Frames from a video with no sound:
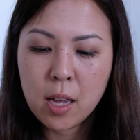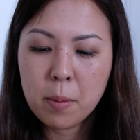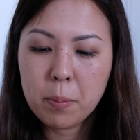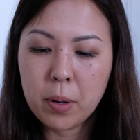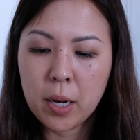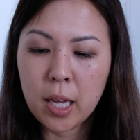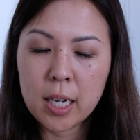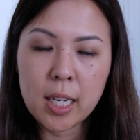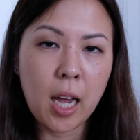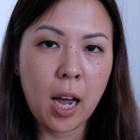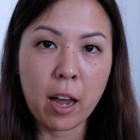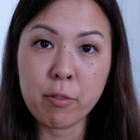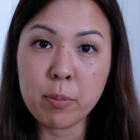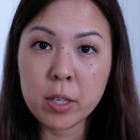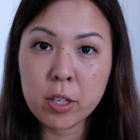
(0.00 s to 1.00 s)
But yeah,
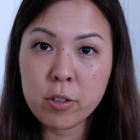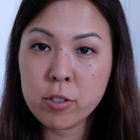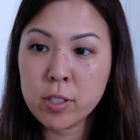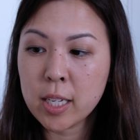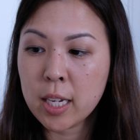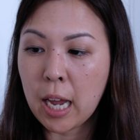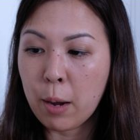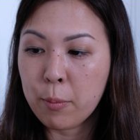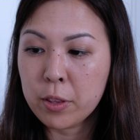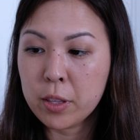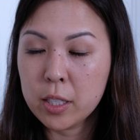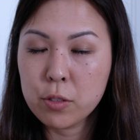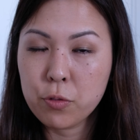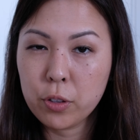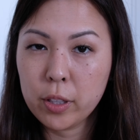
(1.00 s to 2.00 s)
I've been using
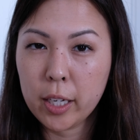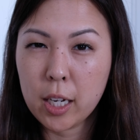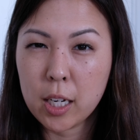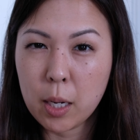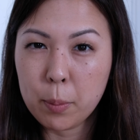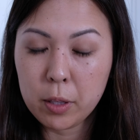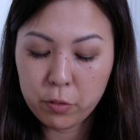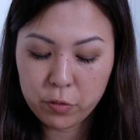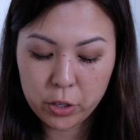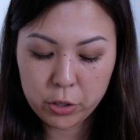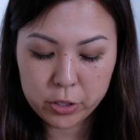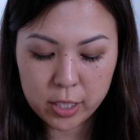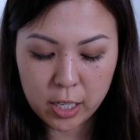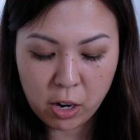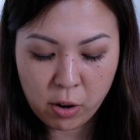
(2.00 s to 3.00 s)
Amethyst for like a couple of
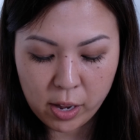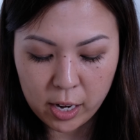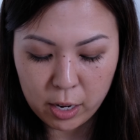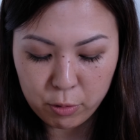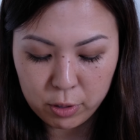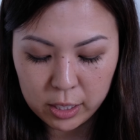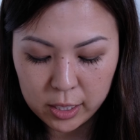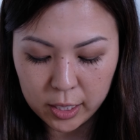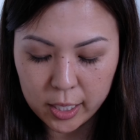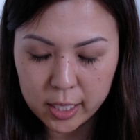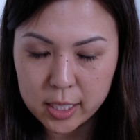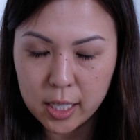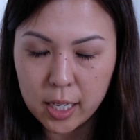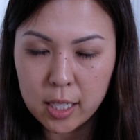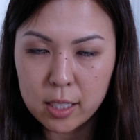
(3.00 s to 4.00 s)
years now and I really
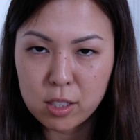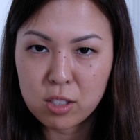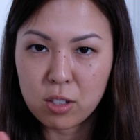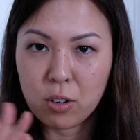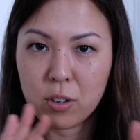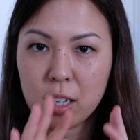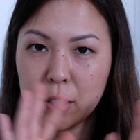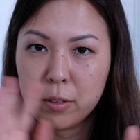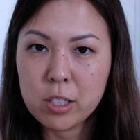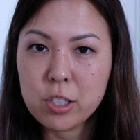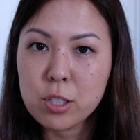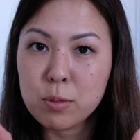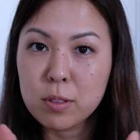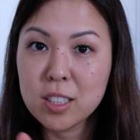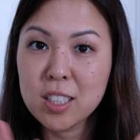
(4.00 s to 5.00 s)
liked it. So anyways,
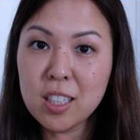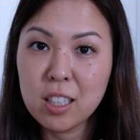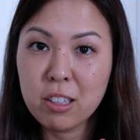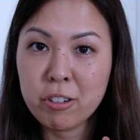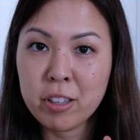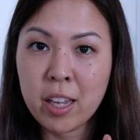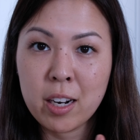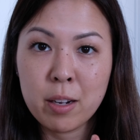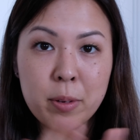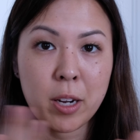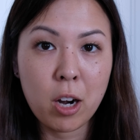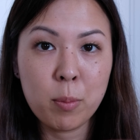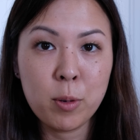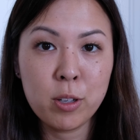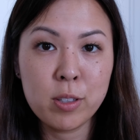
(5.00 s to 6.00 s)
just wanted to clear that up.
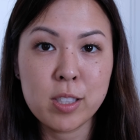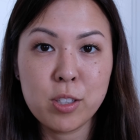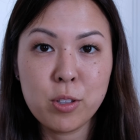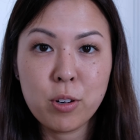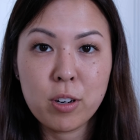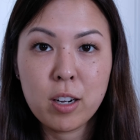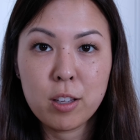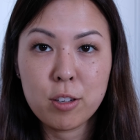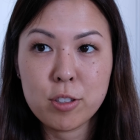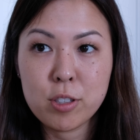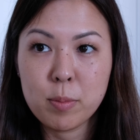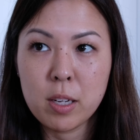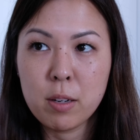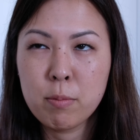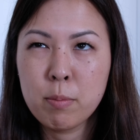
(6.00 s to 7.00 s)
Caramel is a newer color to
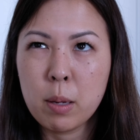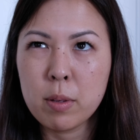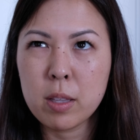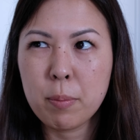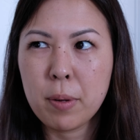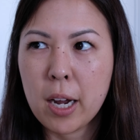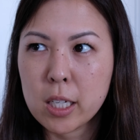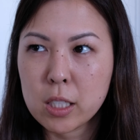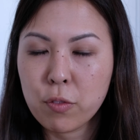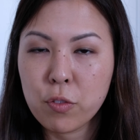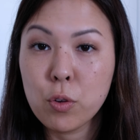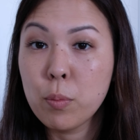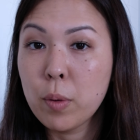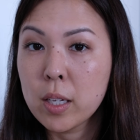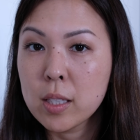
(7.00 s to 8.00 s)
me, maybe in the past
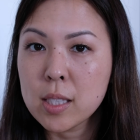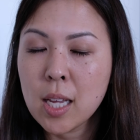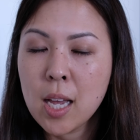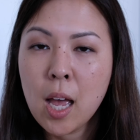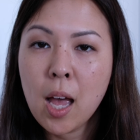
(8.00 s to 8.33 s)
few months.